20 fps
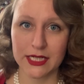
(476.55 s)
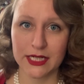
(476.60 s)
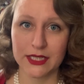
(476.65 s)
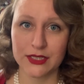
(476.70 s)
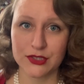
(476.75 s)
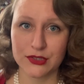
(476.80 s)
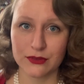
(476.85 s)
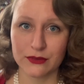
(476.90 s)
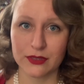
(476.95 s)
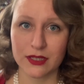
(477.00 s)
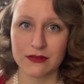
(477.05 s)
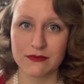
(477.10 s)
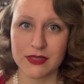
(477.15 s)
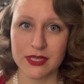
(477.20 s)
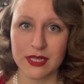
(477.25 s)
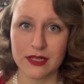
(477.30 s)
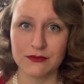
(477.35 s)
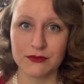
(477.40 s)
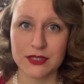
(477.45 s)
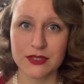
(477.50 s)
I do love the
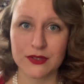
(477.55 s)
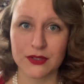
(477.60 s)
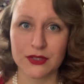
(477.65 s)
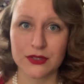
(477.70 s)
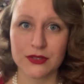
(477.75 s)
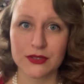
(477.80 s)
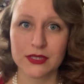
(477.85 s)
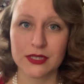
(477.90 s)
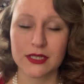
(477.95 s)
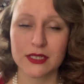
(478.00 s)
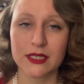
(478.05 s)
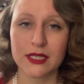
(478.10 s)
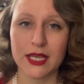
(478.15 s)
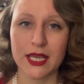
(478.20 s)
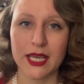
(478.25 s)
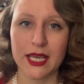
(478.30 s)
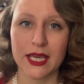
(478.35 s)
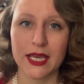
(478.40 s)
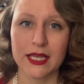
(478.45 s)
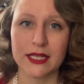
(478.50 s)
end result,
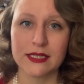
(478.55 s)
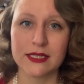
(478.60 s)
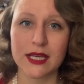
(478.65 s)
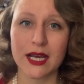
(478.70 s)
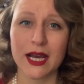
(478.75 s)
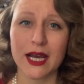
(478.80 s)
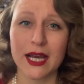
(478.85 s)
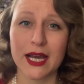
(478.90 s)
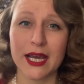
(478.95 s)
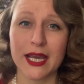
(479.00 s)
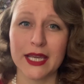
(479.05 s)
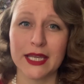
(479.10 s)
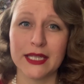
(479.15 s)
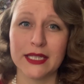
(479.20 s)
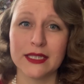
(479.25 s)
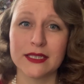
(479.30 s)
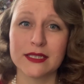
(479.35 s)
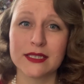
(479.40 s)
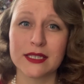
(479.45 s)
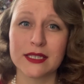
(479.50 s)
and I did